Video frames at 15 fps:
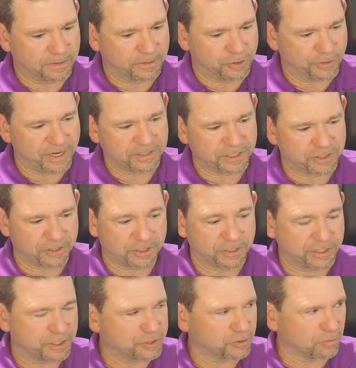transition to
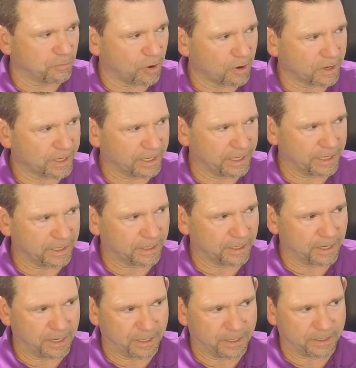digital marketing
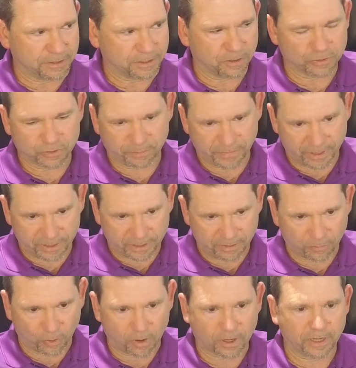and social media
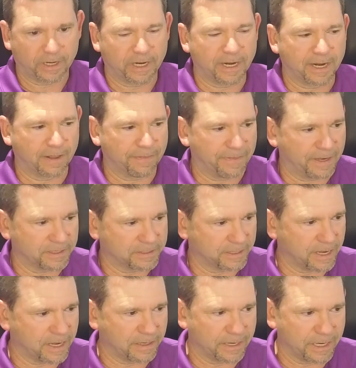marketing and things of
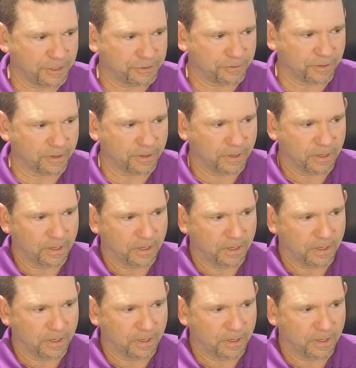that nature,